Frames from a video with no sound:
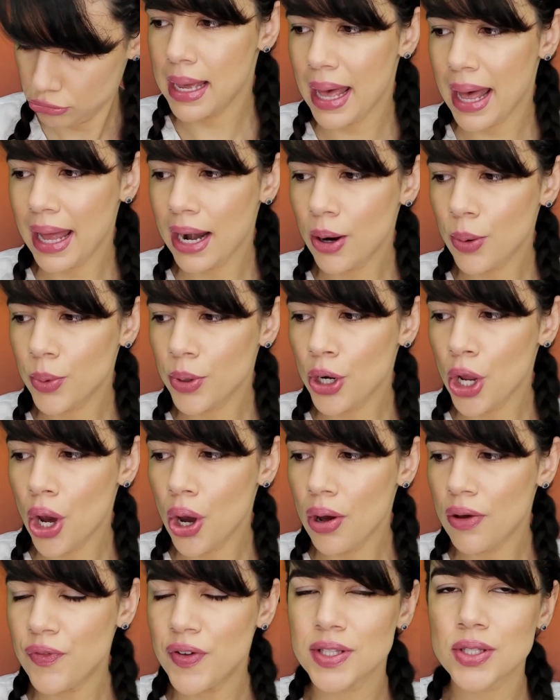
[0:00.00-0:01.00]
I don't
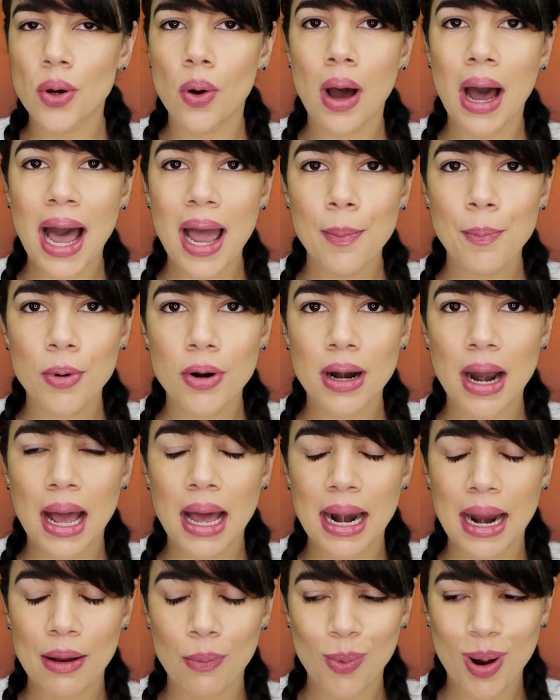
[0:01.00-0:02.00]
know if it's all hype or
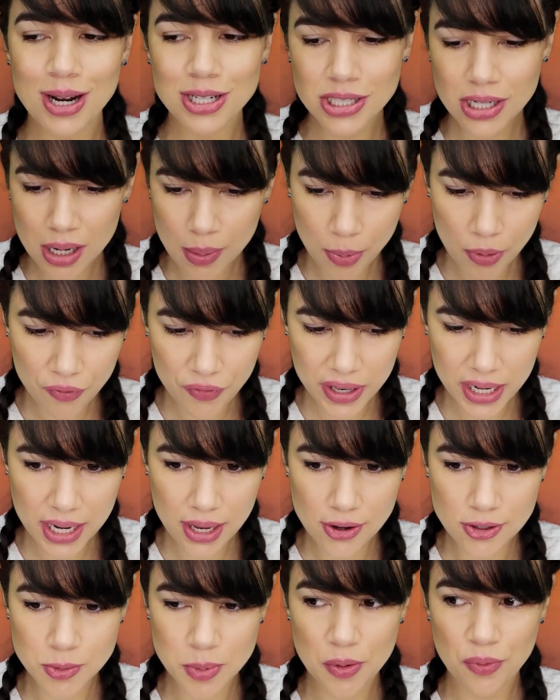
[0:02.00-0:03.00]
not. I watched a couple
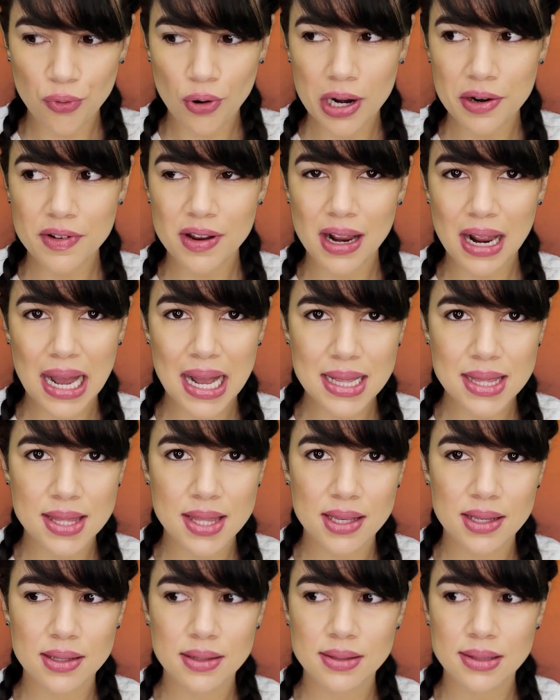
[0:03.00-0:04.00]
videos before I even got
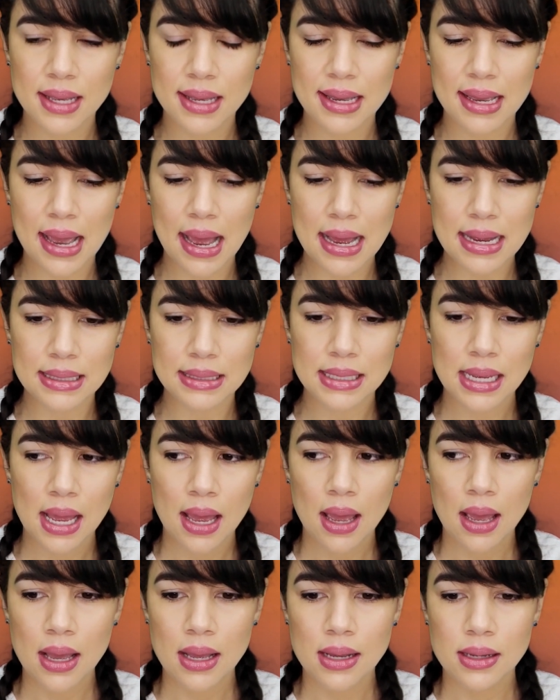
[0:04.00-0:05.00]
this, and
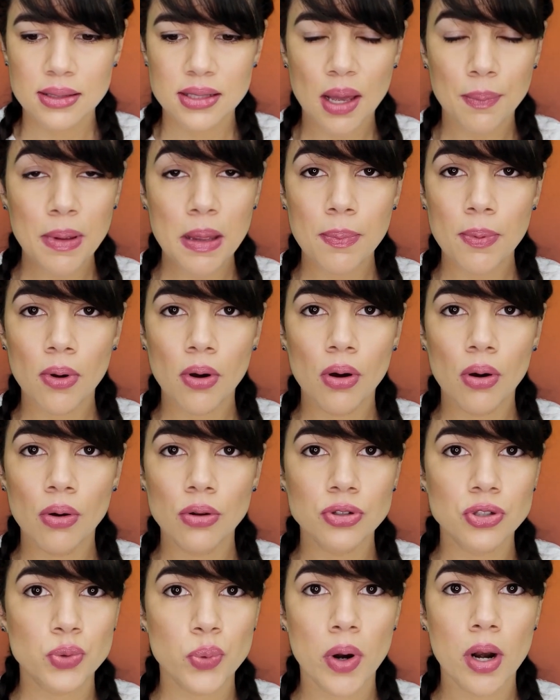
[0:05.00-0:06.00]
some
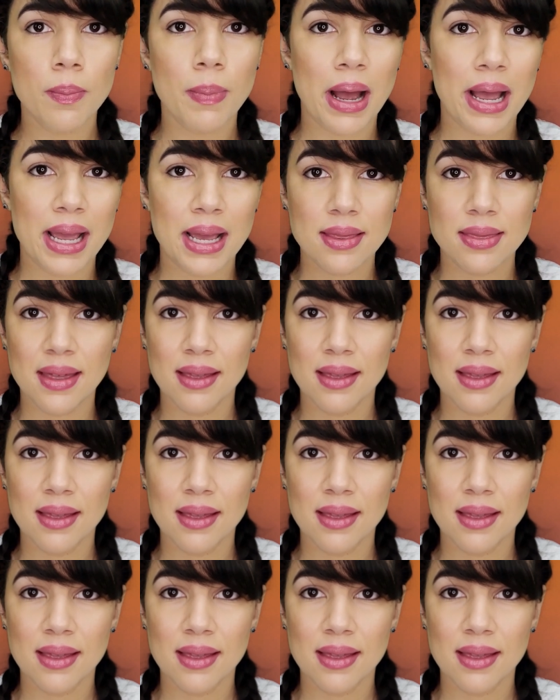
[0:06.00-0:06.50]
people swear by it.